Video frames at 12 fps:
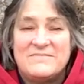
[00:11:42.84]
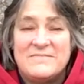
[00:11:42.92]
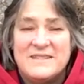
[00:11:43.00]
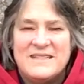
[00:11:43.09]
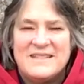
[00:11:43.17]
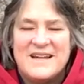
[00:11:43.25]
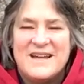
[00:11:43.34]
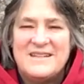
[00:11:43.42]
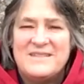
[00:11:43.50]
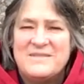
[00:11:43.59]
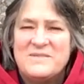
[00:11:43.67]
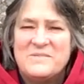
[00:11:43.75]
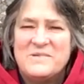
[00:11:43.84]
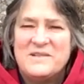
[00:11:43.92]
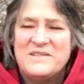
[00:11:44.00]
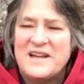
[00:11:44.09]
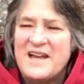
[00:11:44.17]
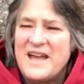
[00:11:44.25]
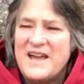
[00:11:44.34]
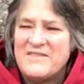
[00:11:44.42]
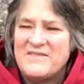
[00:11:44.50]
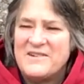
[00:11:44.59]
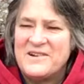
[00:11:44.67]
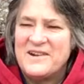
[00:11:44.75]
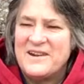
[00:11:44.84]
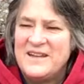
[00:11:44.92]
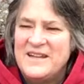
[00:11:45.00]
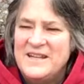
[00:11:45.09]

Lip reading: at least I do, the words I have are